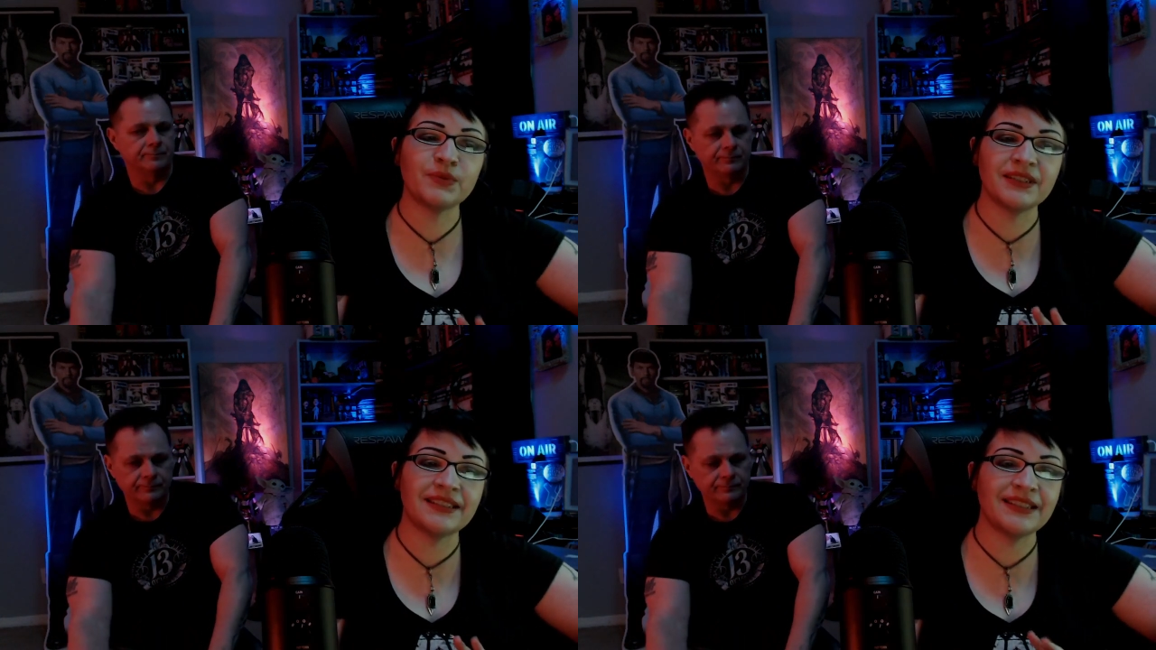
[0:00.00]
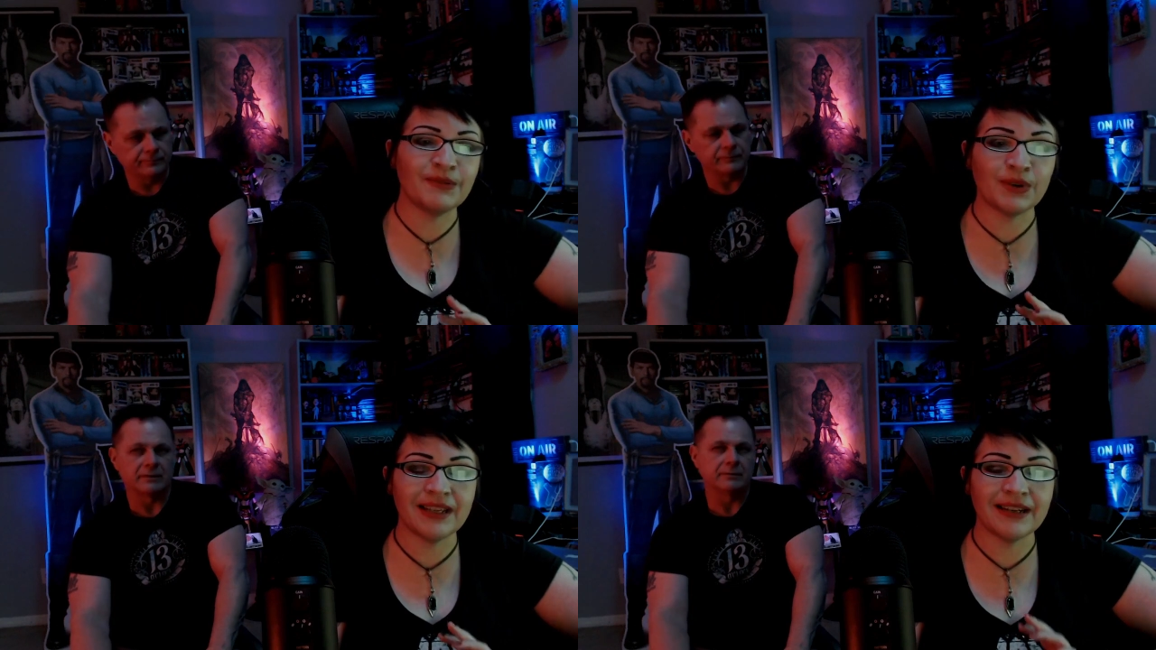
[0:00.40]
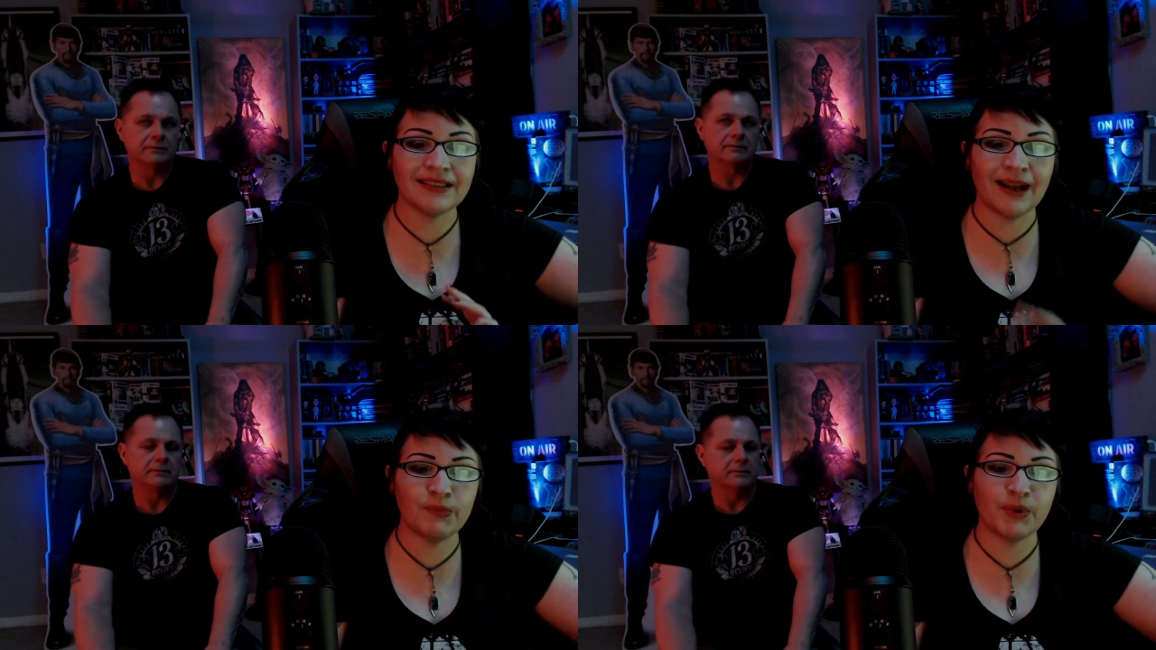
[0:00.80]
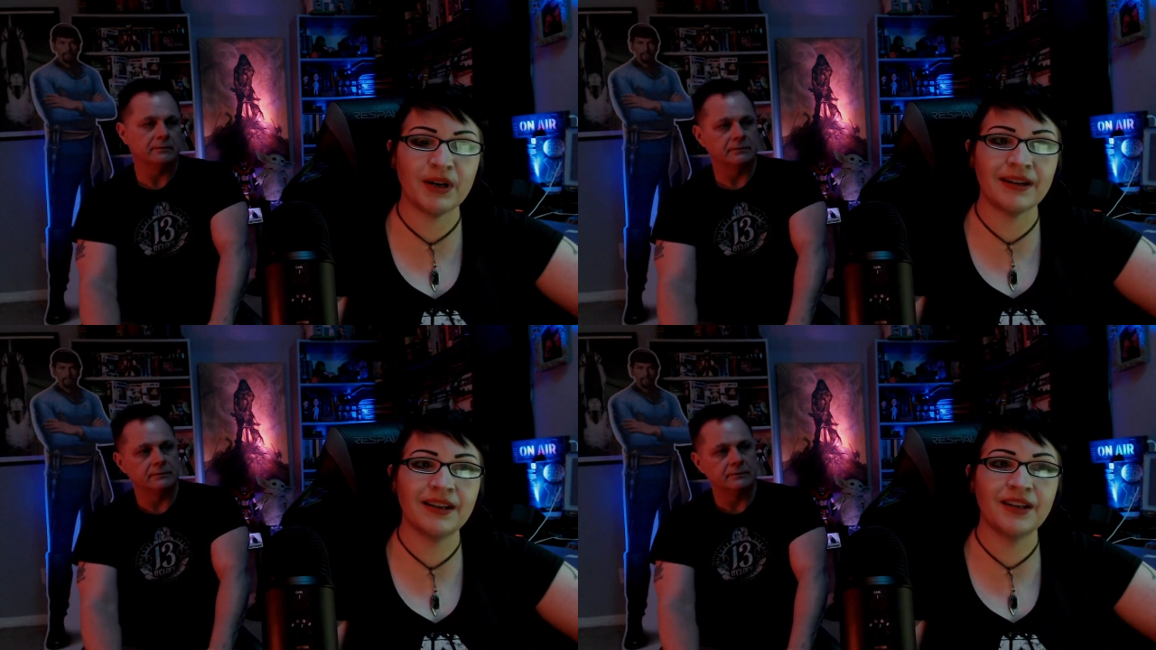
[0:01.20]
Speaker 1: was the scene where Dennis
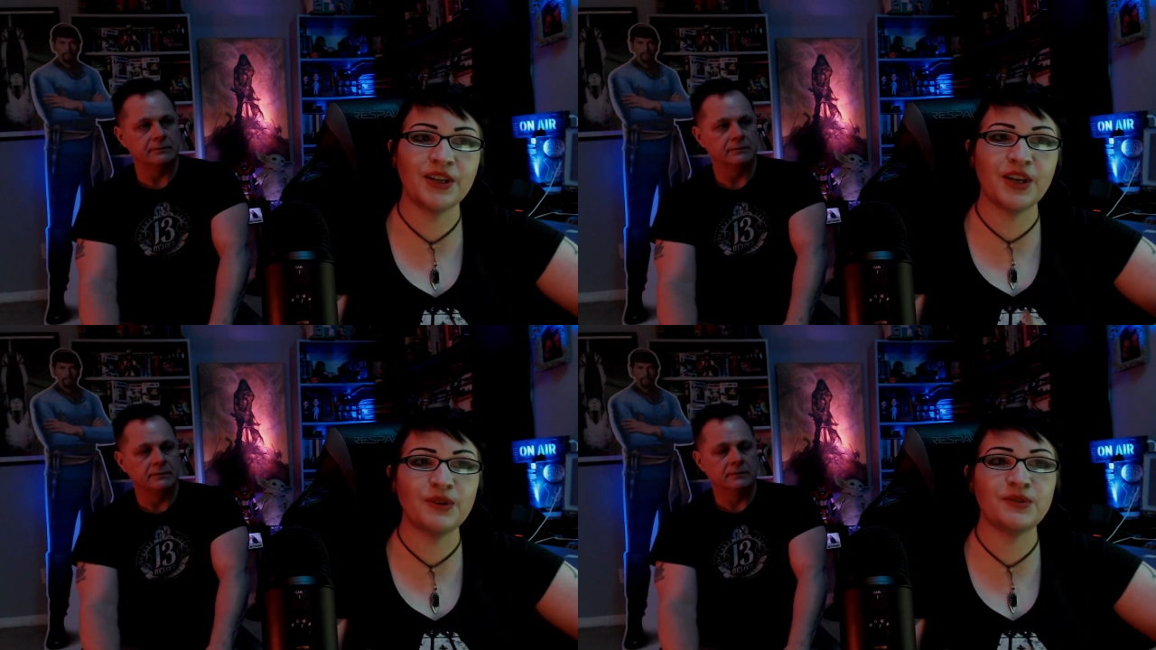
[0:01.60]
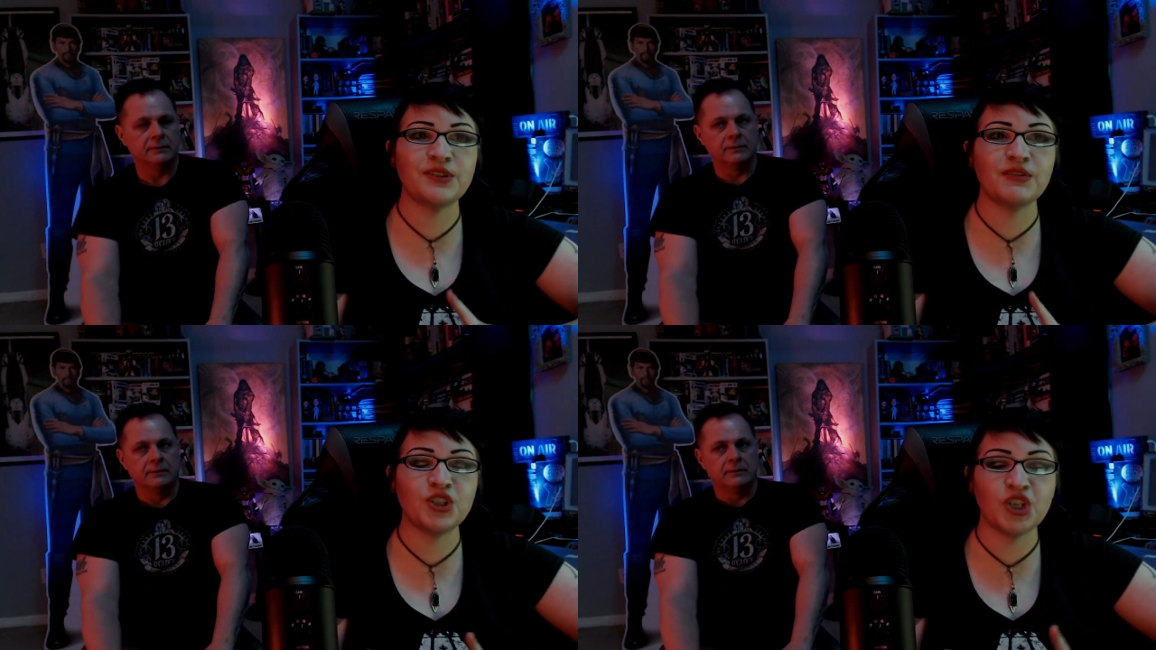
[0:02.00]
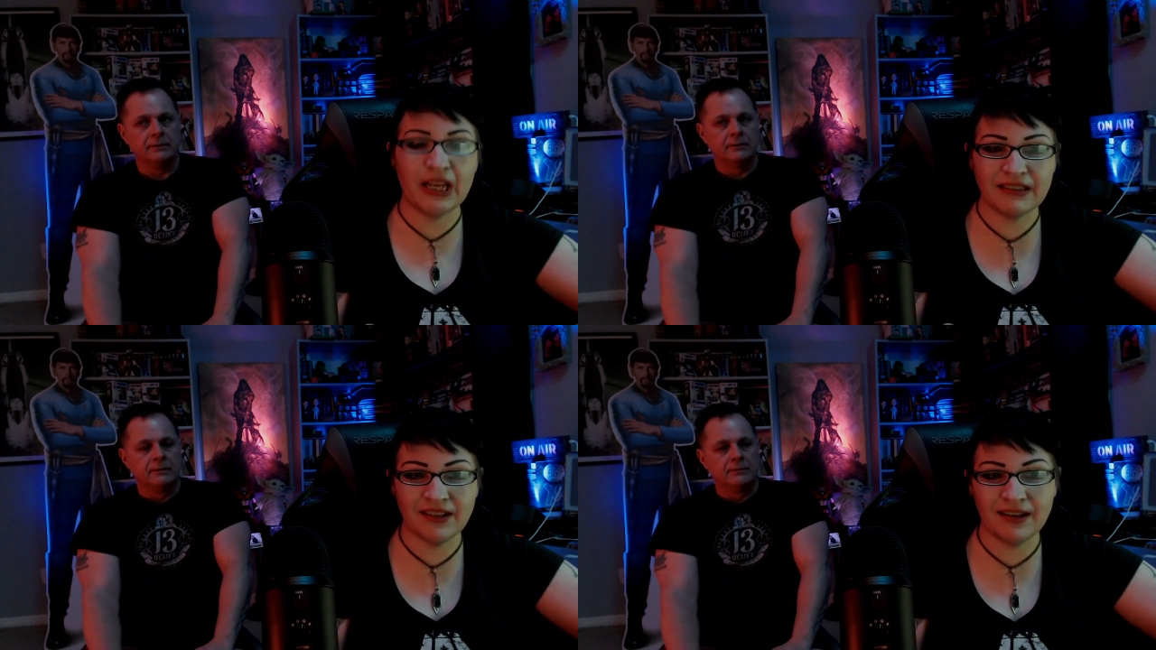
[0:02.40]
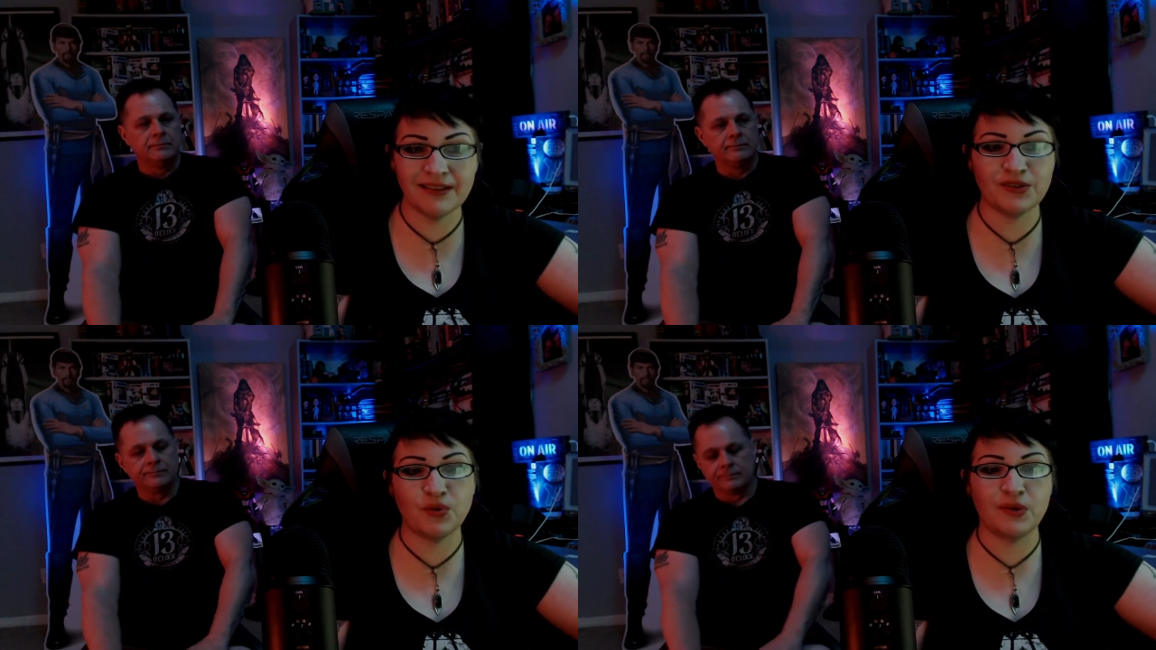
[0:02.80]
Hopper goes to the
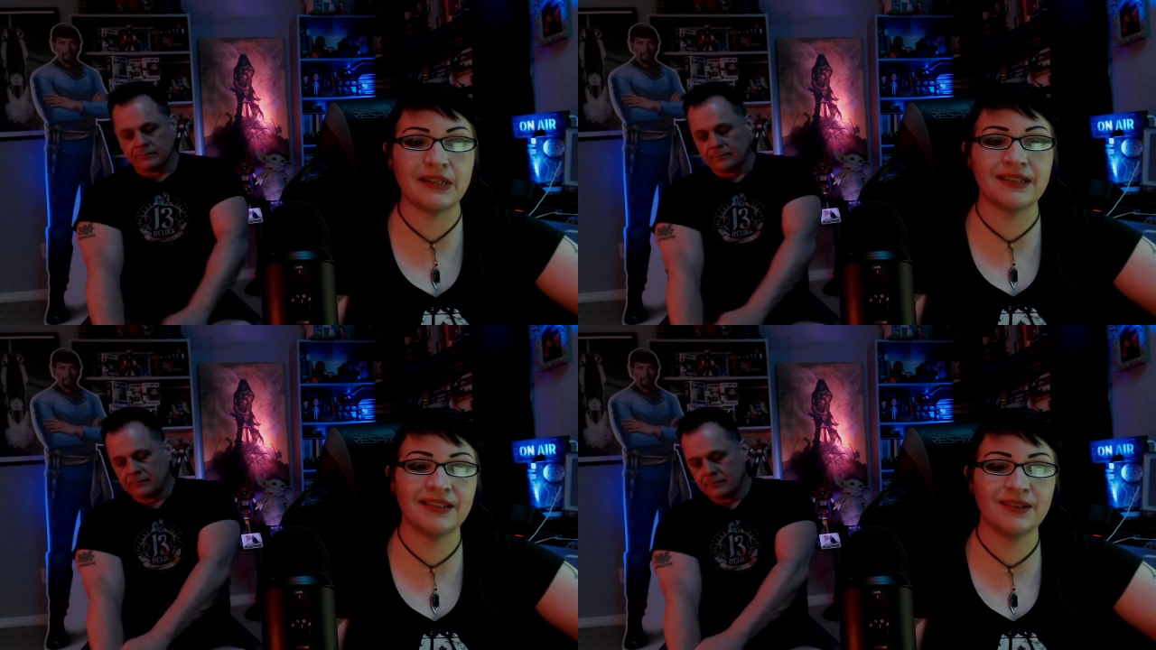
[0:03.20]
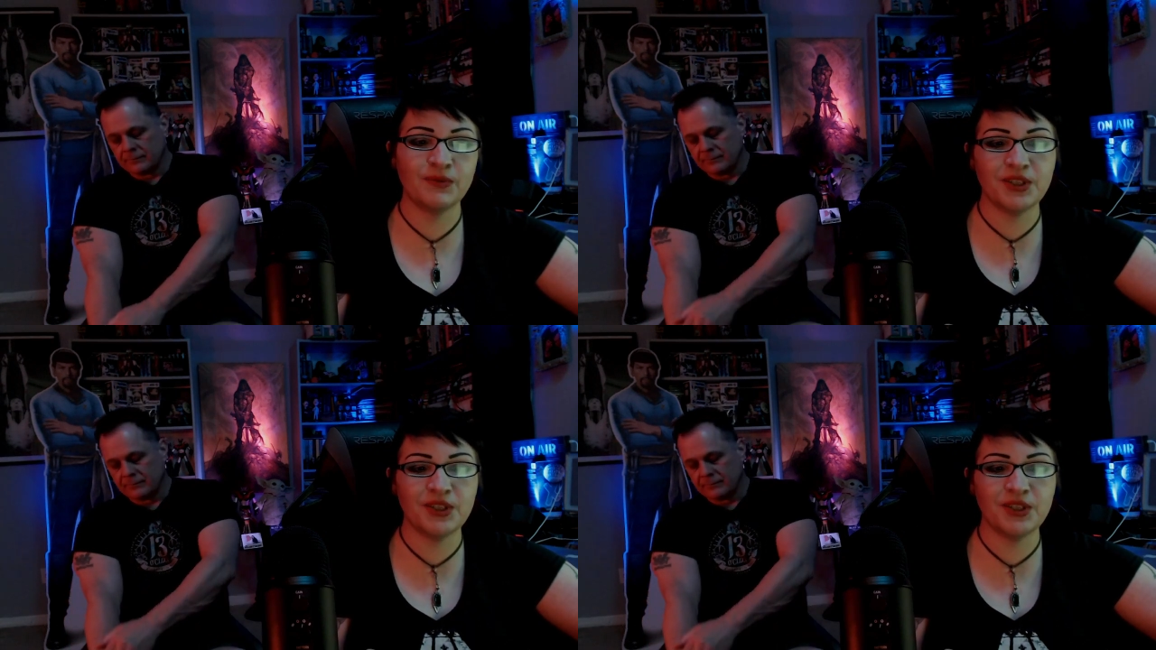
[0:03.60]
chainsaw store,